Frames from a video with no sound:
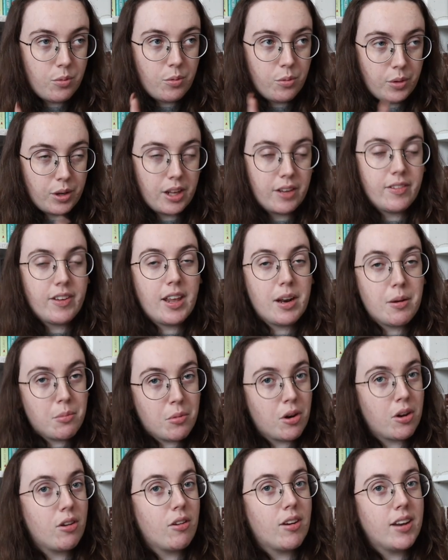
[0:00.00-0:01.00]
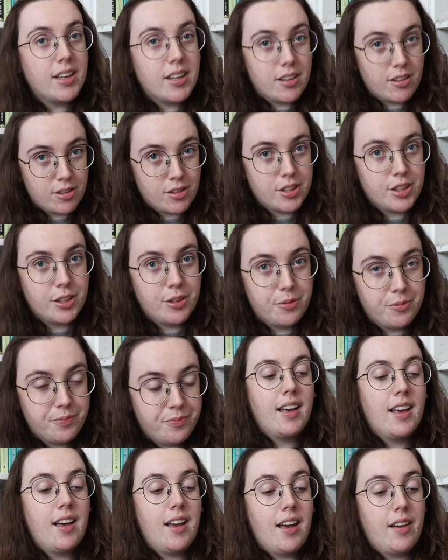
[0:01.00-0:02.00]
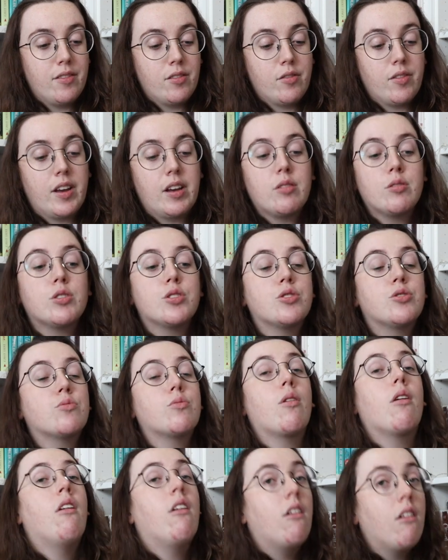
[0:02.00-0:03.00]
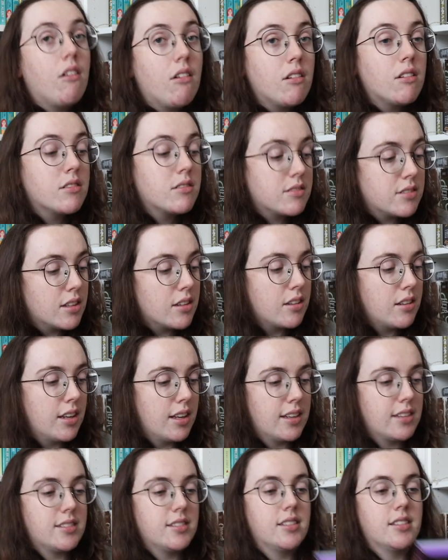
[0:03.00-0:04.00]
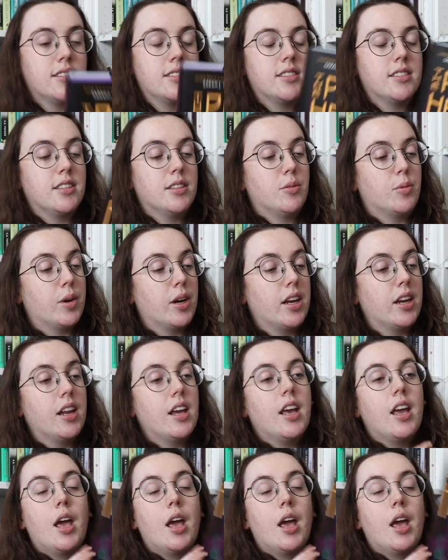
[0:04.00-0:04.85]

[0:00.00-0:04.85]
when I've had a margarita or two, I have a very strong southern accent, I'll tell you what.